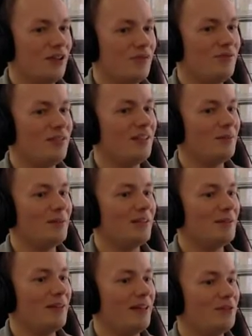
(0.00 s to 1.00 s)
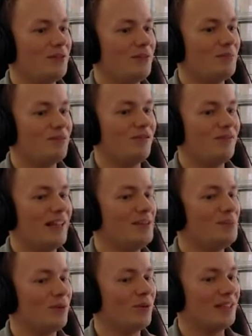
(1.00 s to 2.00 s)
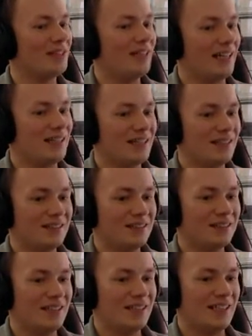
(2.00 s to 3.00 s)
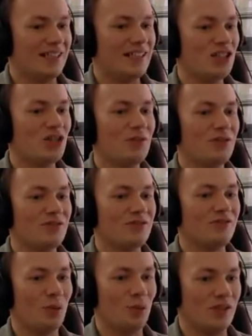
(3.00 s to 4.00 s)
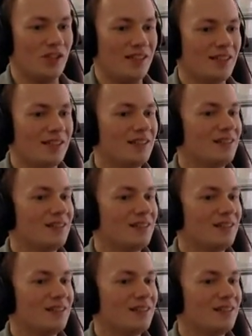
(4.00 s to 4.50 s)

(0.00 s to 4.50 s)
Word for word: don't think I'm going to be able to improve it any more than that, as I need 240.